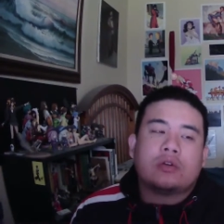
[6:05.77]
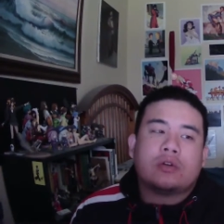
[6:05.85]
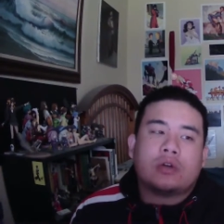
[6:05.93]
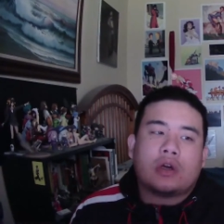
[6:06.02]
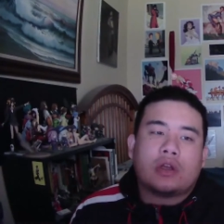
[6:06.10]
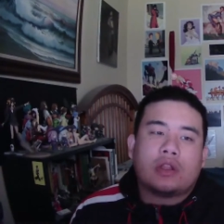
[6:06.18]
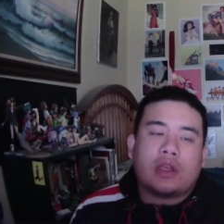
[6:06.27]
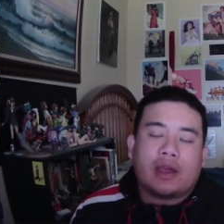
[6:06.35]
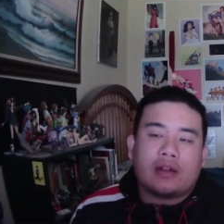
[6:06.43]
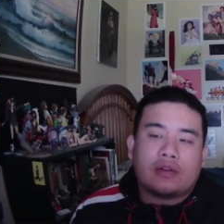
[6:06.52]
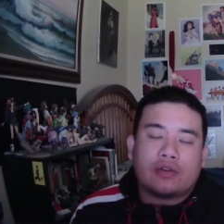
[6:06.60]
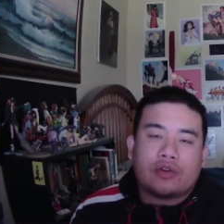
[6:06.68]
uh, the
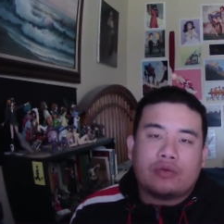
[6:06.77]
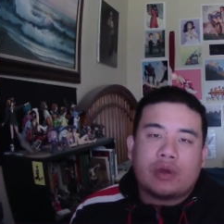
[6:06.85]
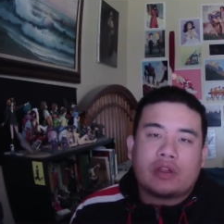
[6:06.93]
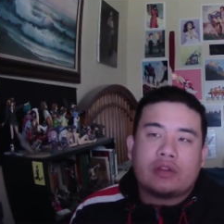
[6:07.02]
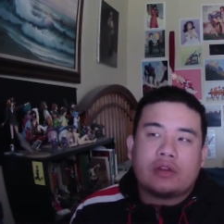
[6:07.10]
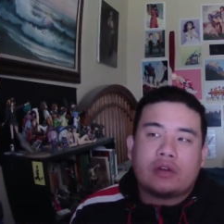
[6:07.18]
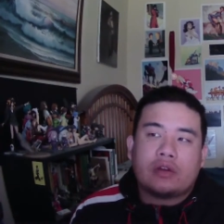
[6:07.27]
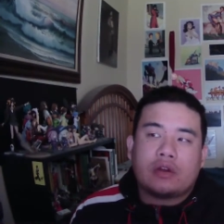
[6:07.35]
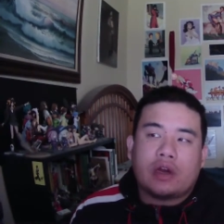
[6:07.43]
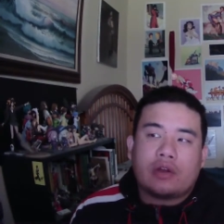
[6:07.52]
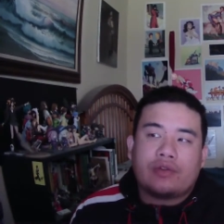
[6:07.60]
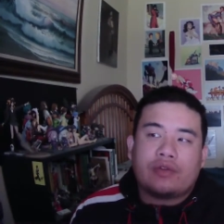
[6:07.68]
analytical method
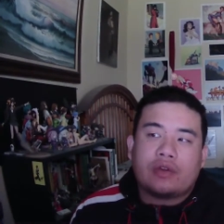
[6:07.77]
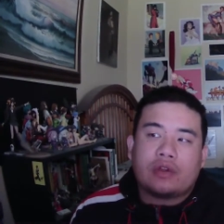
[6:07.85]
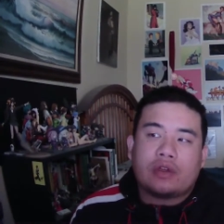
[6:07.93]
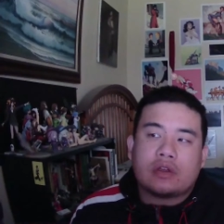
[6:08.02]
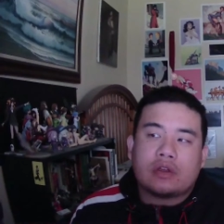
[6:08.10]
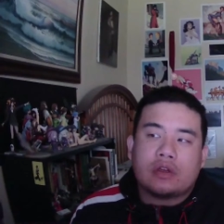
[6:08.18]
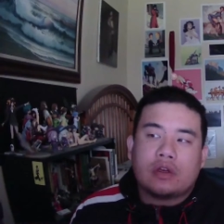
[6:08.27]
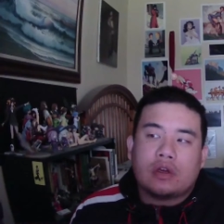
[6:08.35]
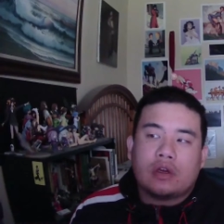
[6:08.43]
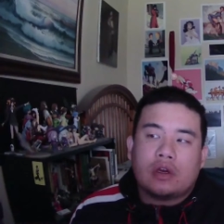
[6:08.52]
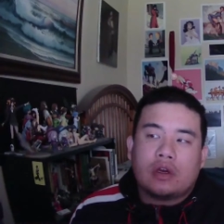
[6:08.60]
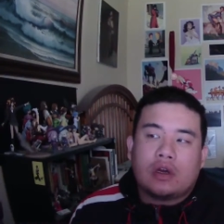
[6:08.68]
i feel like
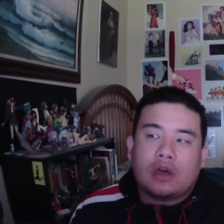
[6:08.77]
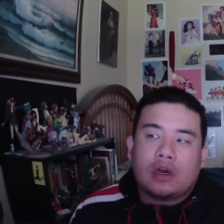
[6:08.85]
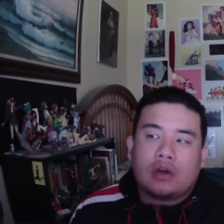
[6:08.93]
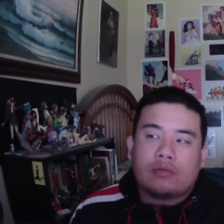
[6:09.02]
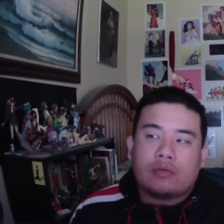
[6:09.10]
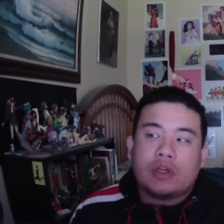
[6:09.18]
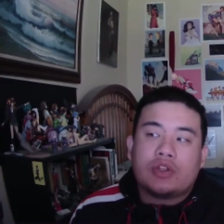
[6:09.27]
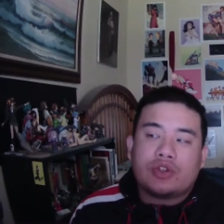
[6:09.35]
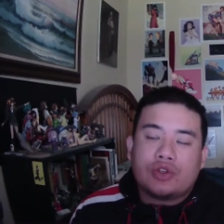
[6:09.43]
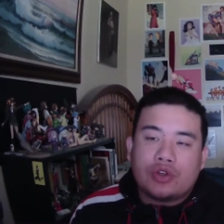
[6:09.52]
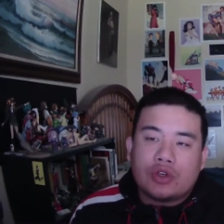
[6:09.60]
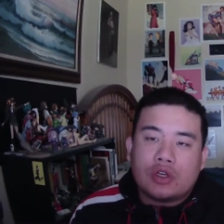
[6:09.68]
um, it's
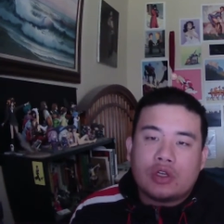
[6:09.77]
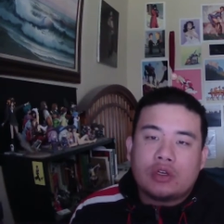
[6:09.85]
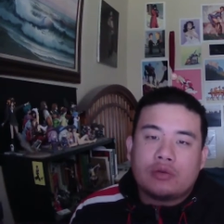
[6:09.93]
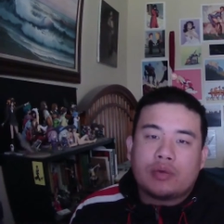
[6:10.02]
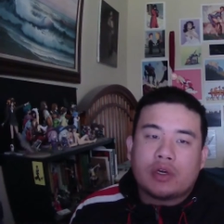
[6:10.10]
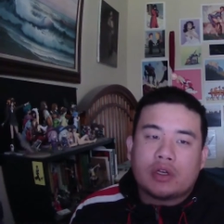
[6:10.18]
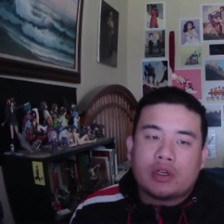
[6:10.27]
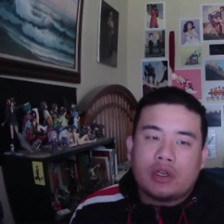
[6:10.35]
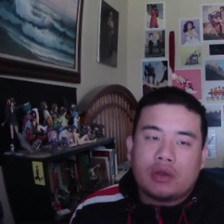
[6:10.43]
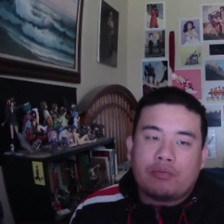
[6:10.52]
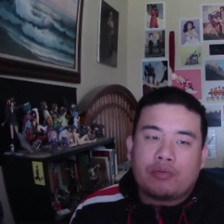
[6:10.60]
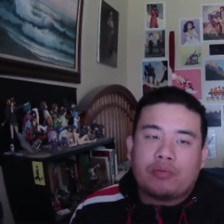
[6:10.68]
good but
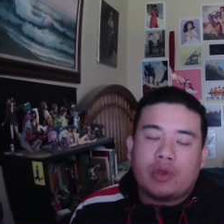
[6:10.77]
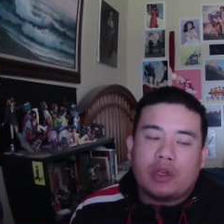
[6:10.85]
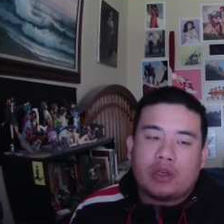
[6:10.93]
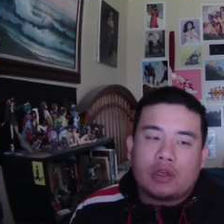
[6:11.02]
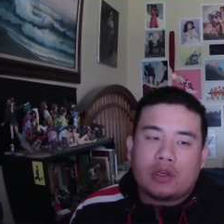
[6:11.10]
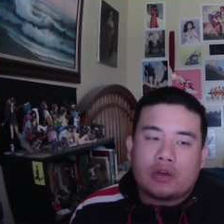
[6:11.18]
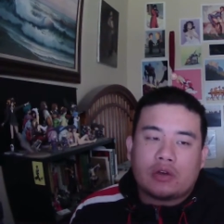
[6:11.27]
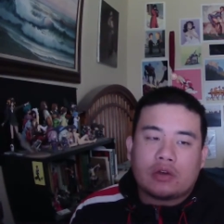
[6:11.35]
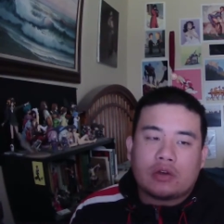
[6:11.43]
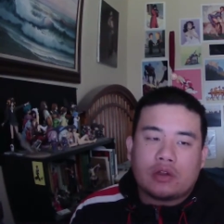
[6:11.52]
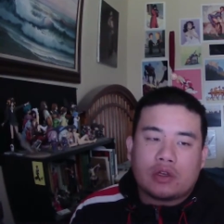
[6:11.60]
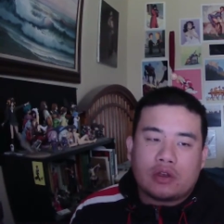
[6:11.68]
it it can
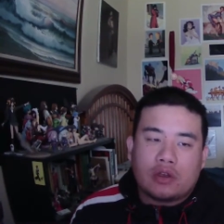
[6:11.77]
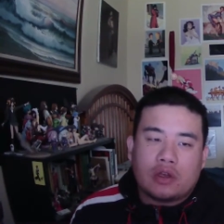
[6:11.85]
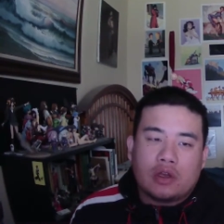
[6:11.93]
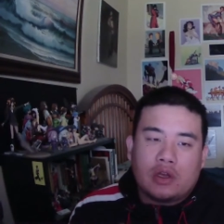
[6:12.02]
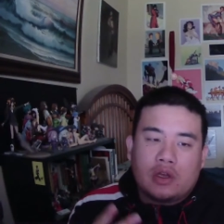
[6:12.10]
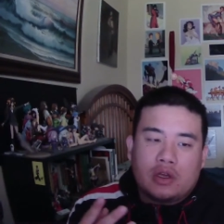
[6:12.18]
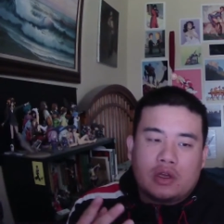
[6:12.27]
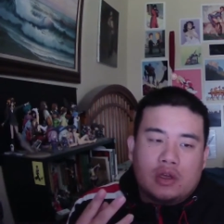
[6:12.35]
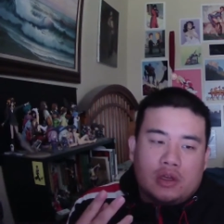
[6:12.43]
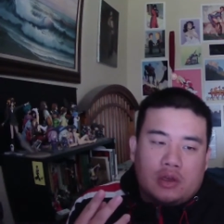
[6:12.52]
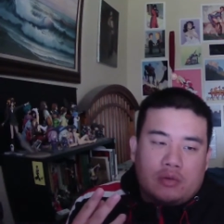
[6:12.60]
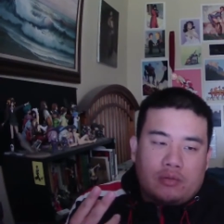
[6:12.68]
like
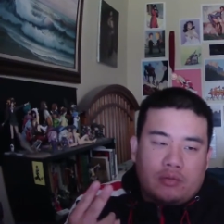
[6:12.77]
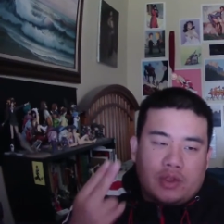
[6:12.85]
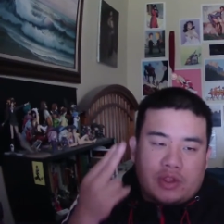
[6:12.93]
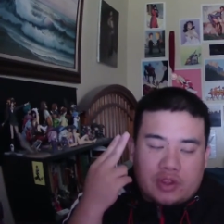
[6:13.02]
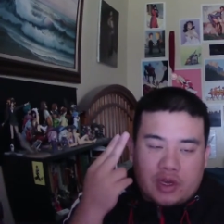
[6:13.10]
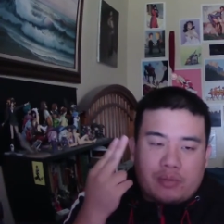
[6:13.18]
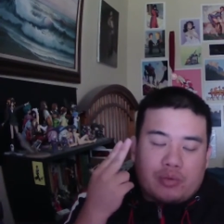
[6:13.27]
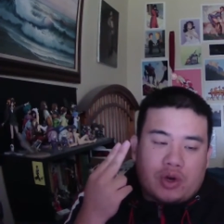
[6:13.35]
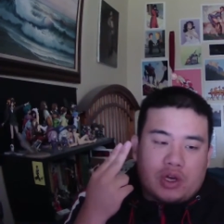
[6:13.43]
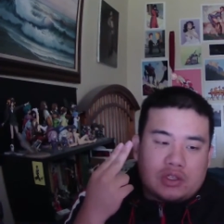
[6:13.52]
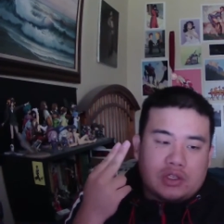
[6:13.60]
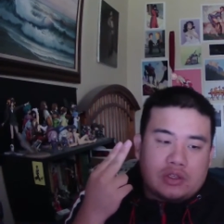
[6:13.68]
the thought
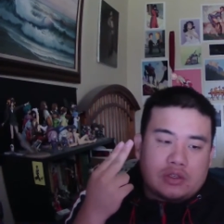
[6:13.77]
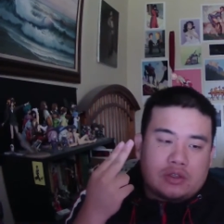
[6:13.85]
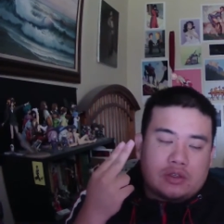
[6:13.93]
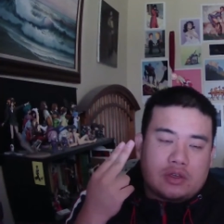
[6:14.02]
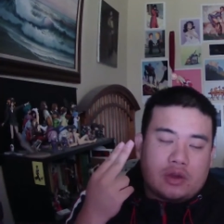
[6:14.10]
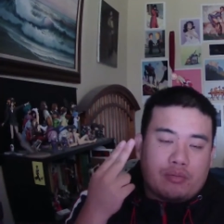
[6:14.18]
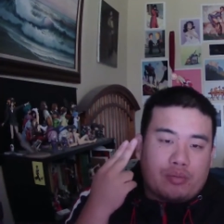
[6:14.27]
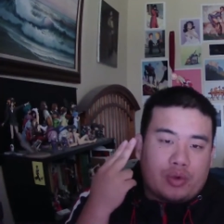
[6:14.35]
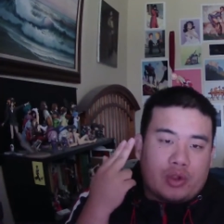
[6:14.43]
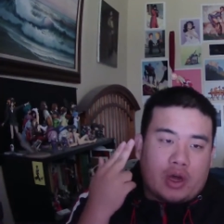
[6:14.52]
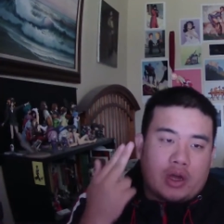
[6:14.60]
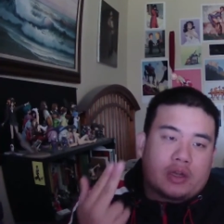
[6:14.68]
process can
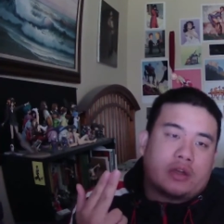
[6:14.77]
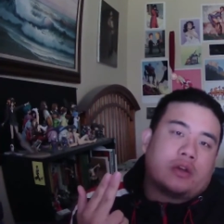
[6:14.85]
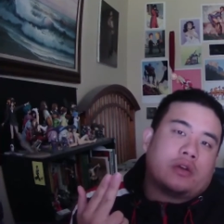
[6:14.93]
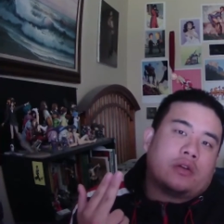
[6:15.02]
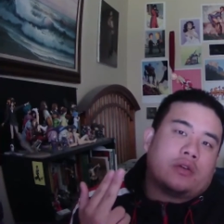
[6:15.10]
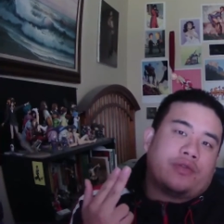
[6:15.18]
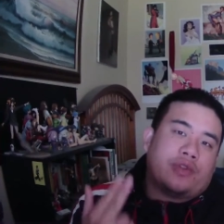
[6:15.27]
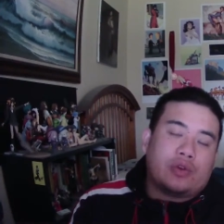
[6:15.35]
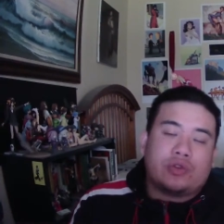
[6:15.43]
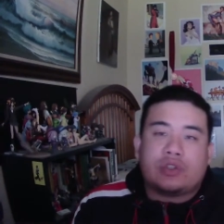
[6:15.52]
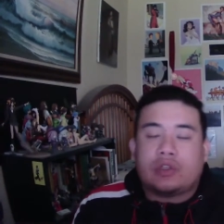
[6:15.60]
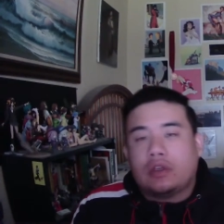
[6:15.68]
block flow
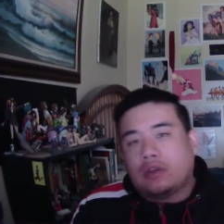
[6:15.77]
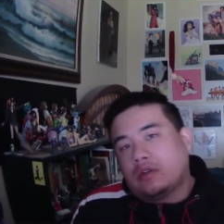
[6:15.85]
state